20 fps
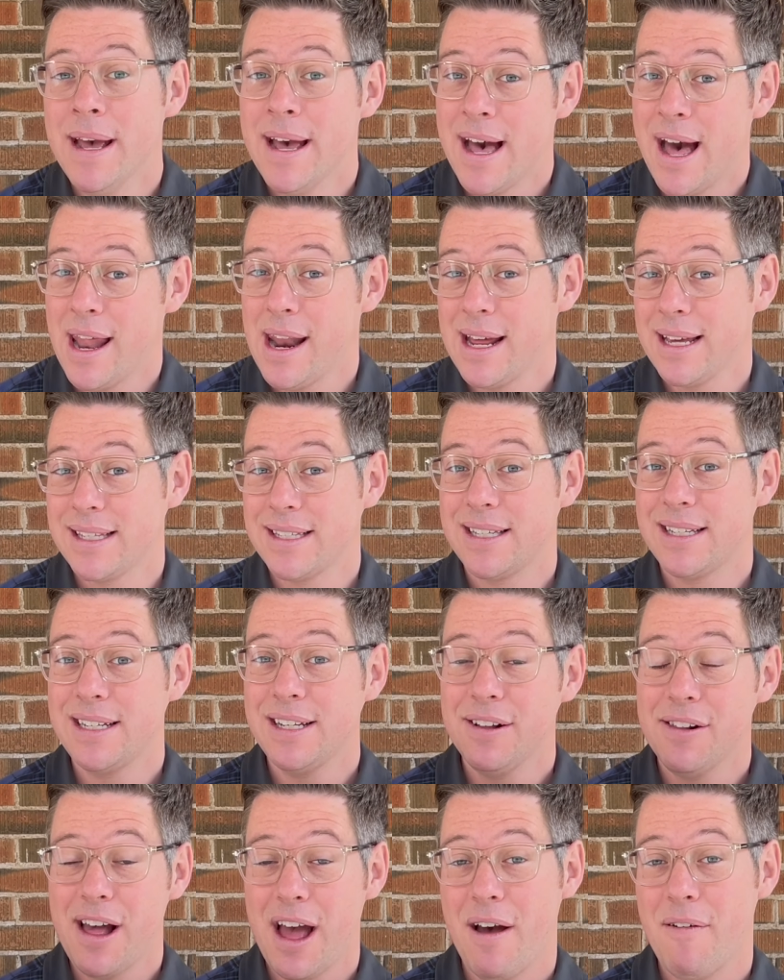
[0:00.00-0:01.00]
and I
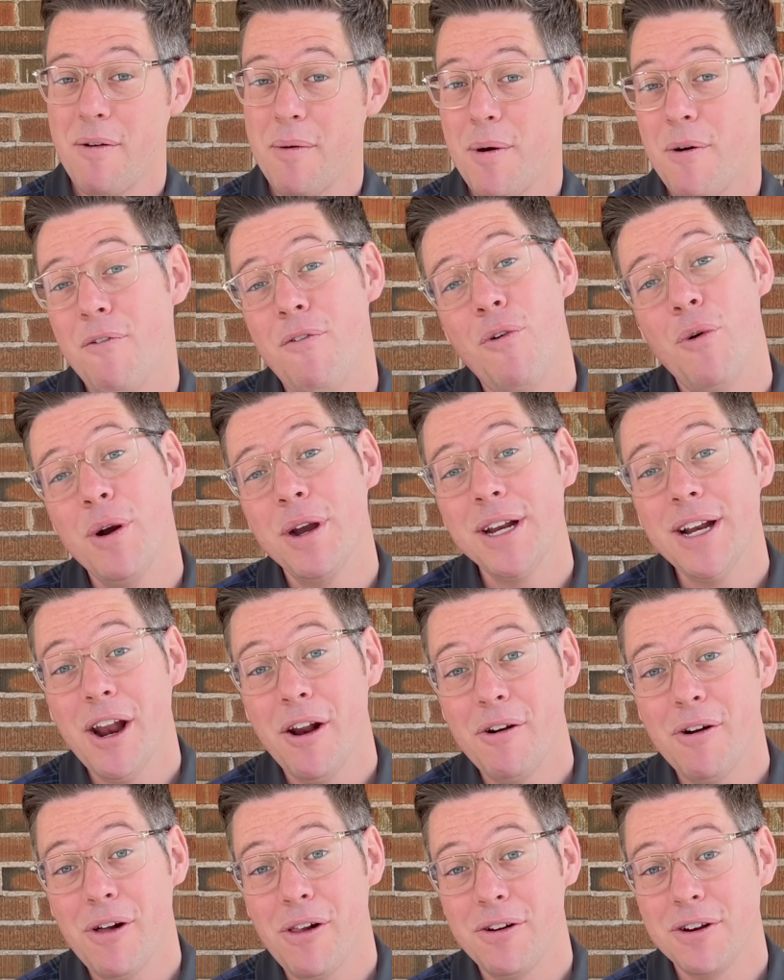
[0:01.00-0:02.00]
still have about
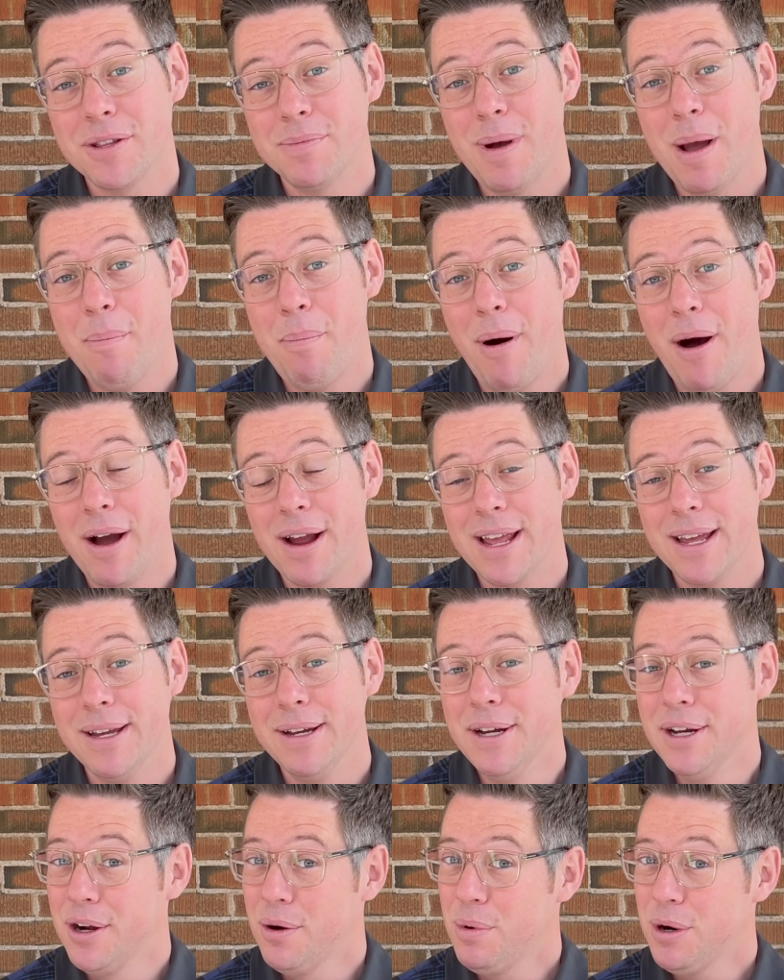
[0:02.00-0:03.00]
$1,400 in my pocket,
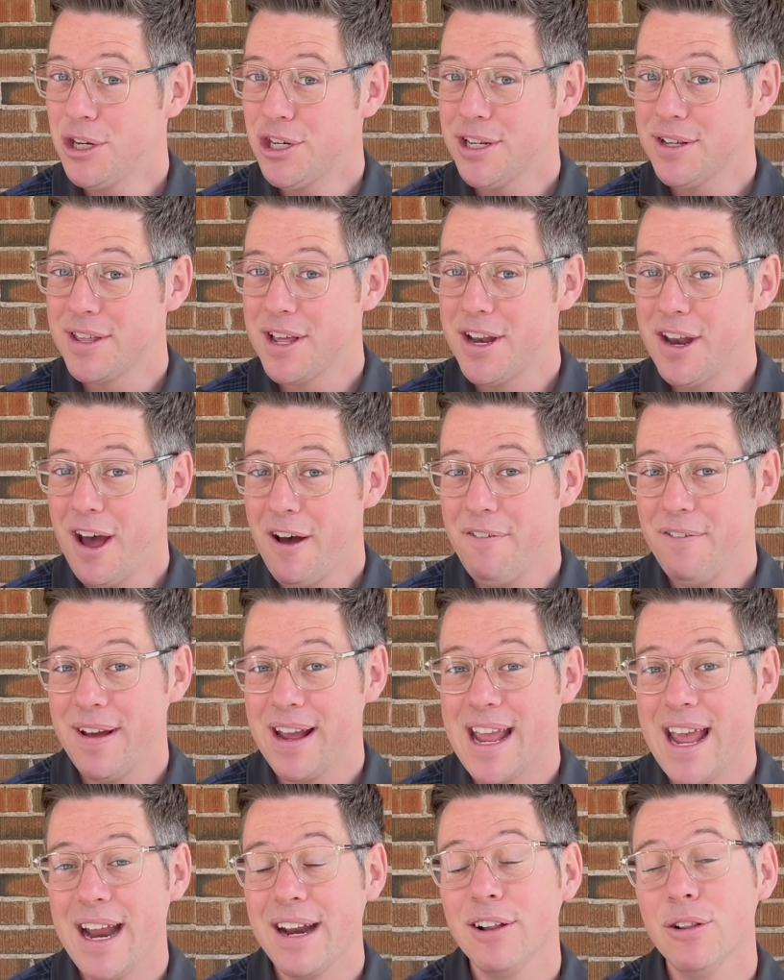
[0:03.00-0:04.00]
which is enough,
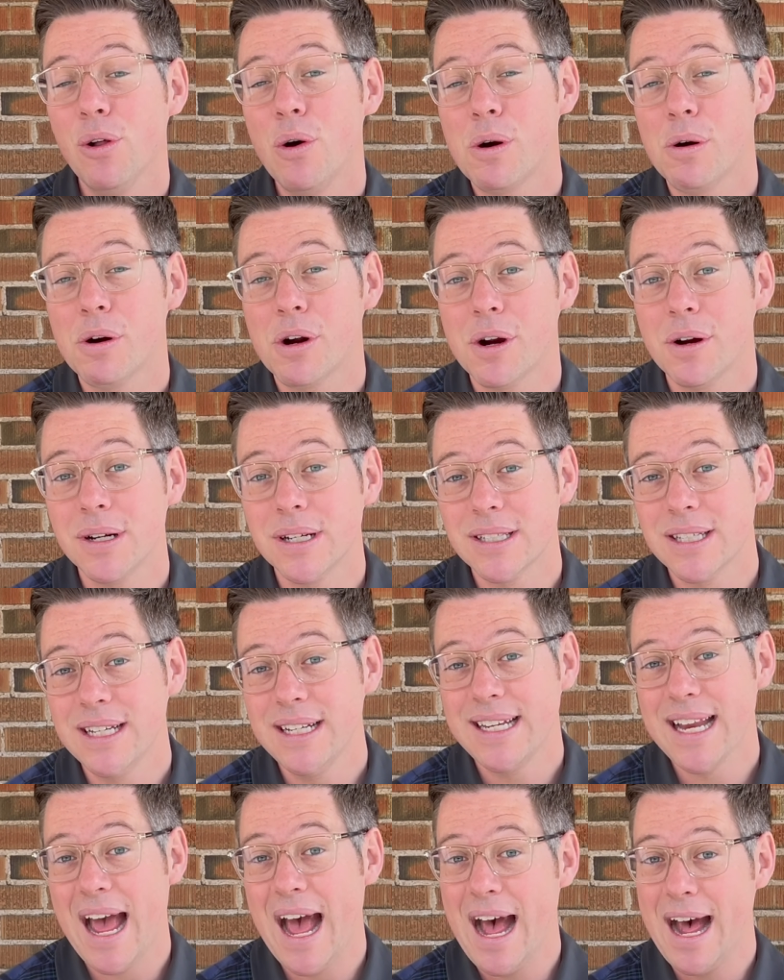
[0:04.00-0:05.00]
again, in local currency
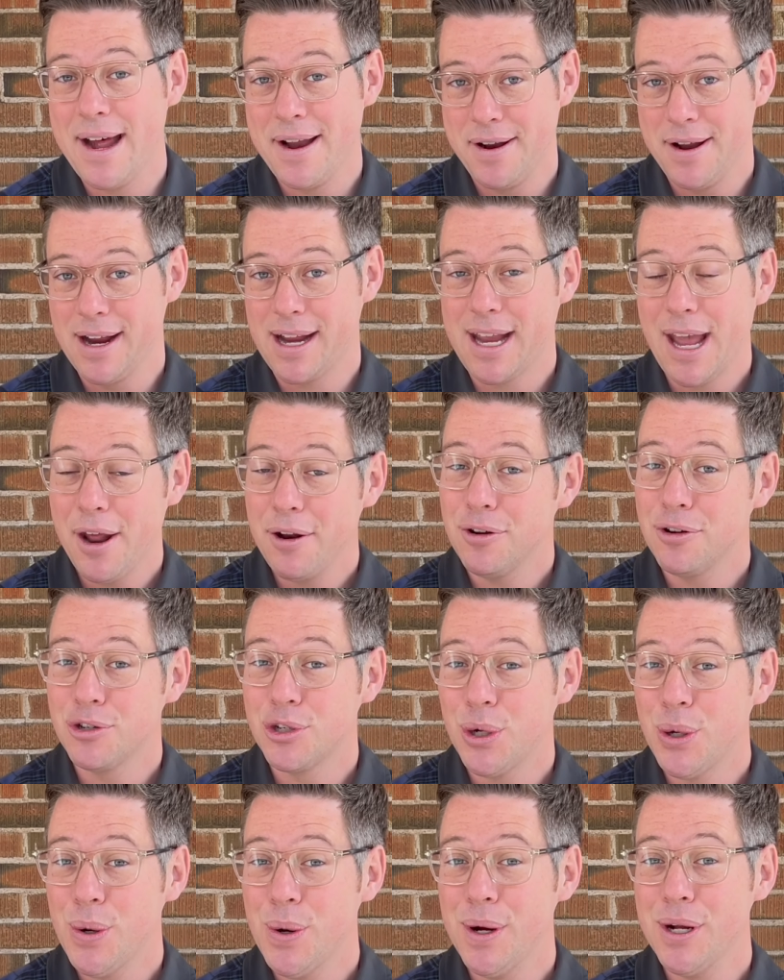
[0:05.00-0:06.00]
to add a Kettle
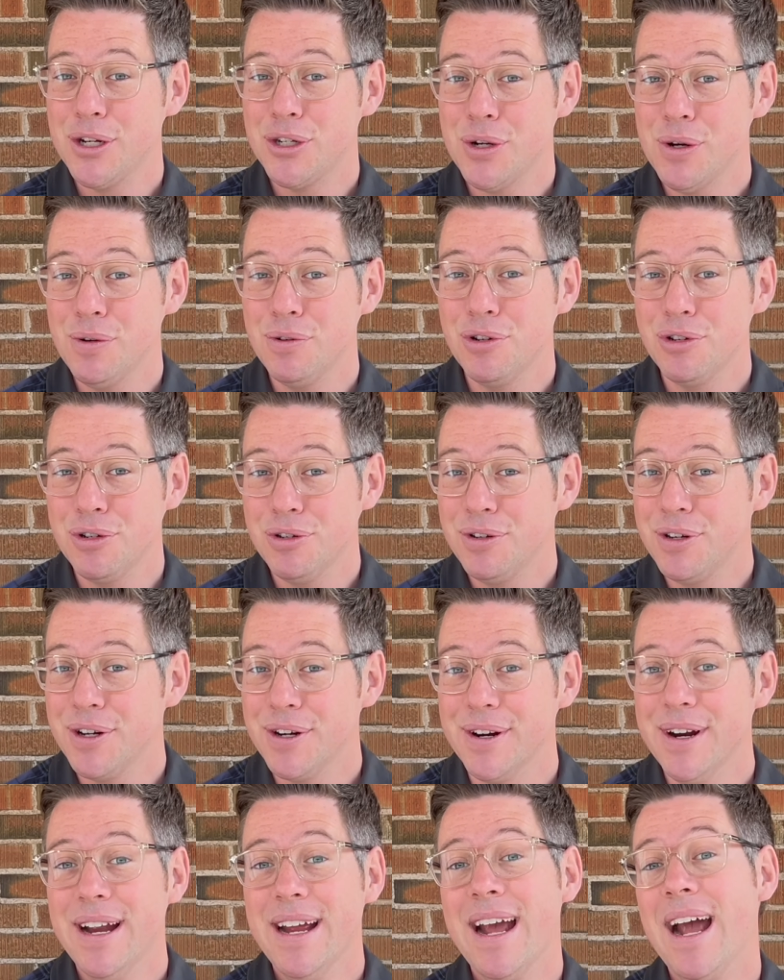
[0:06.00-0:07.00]
Joe, a Joe
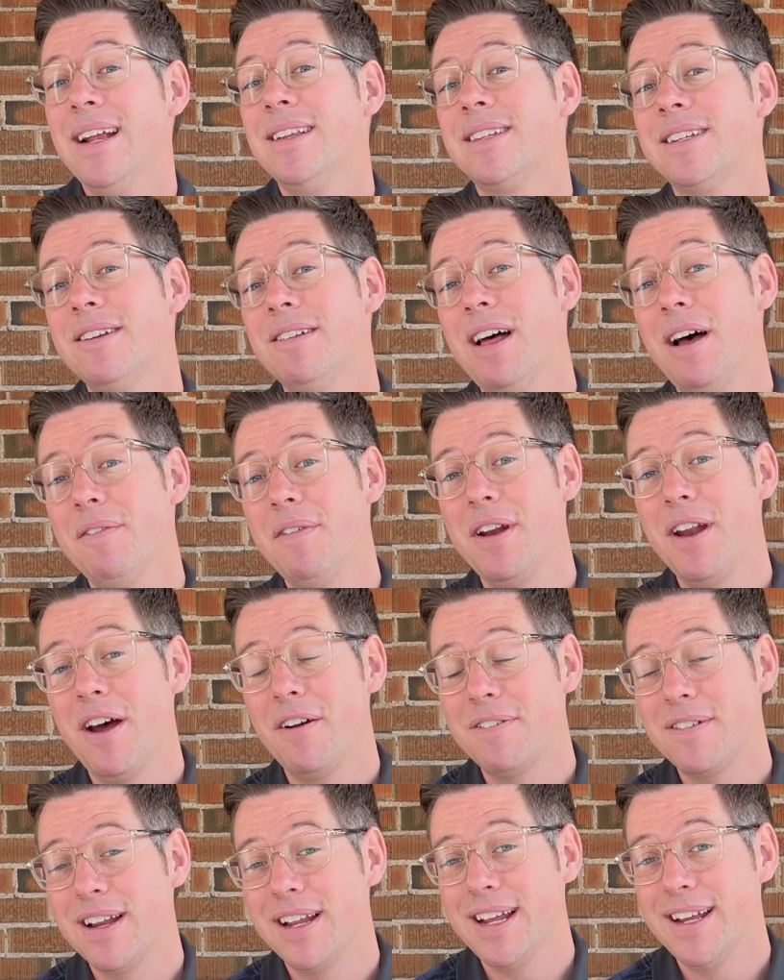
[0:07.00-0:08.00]
Jr., and still have
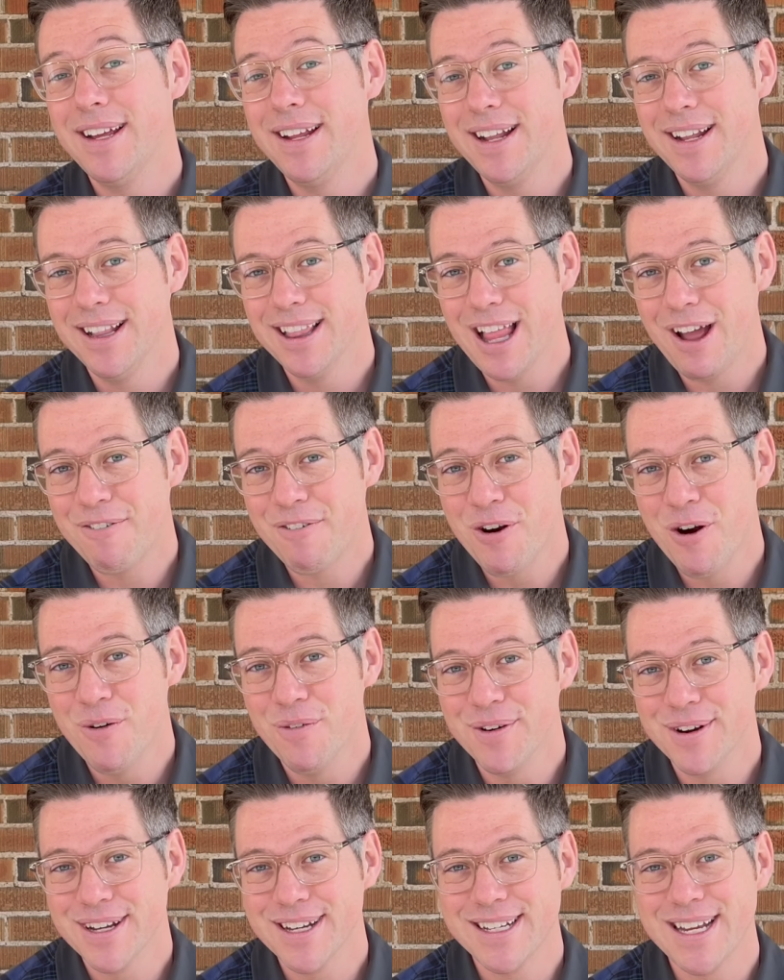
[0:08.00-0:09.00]
enough left
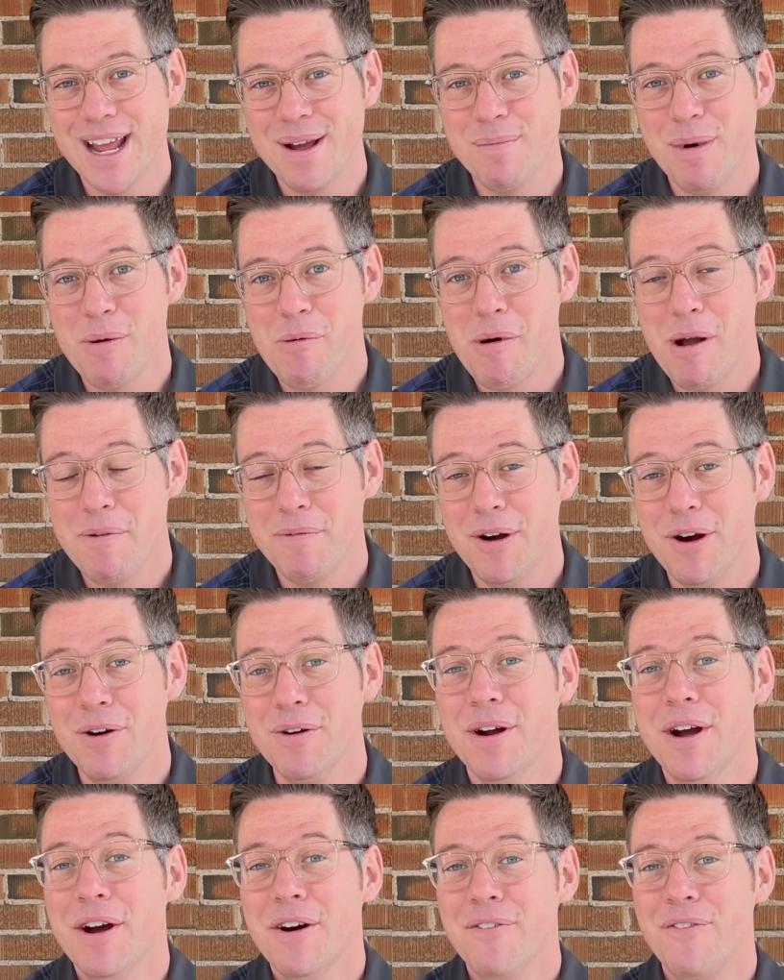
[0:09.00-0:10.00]
over to take my wife
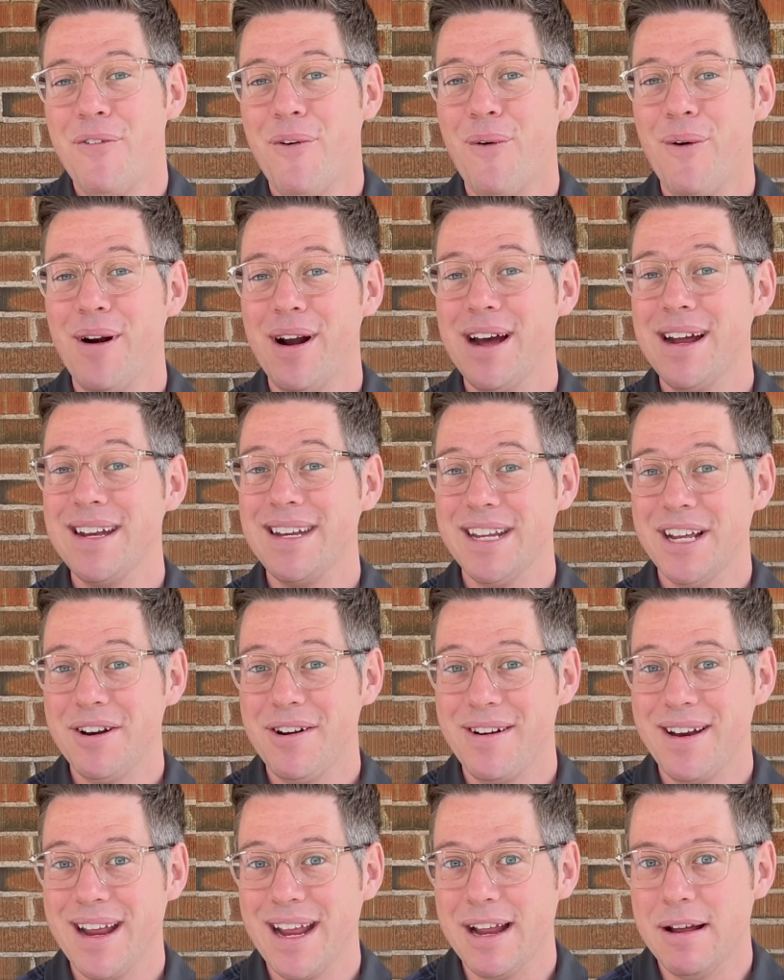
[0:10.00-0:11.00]
out for a dinner
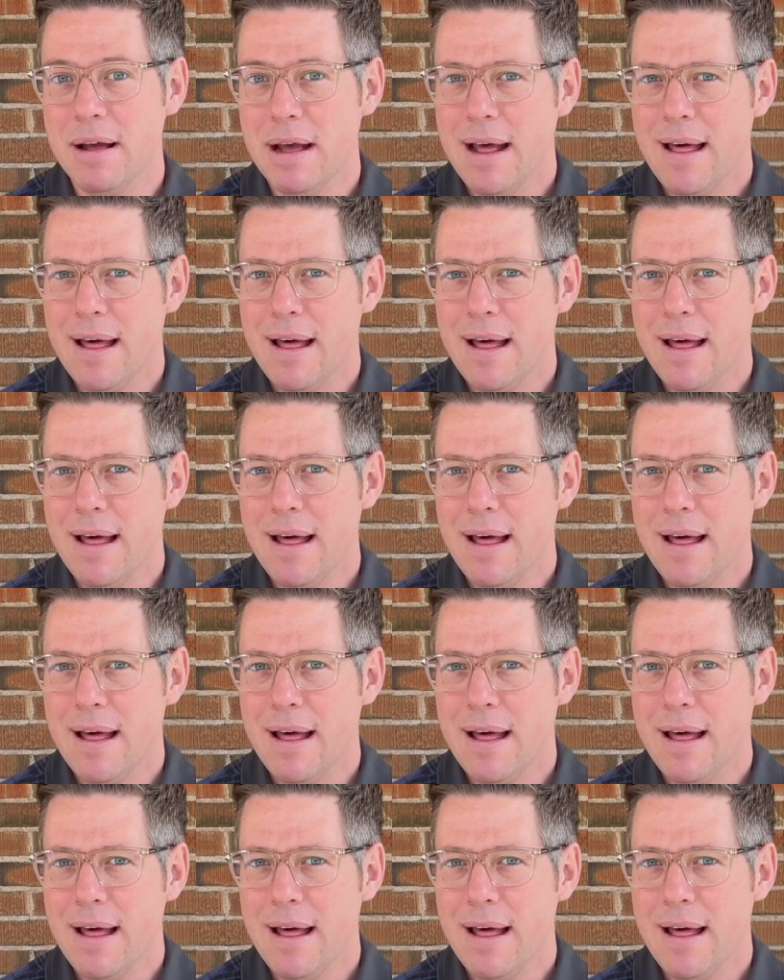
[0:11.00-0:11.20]
date.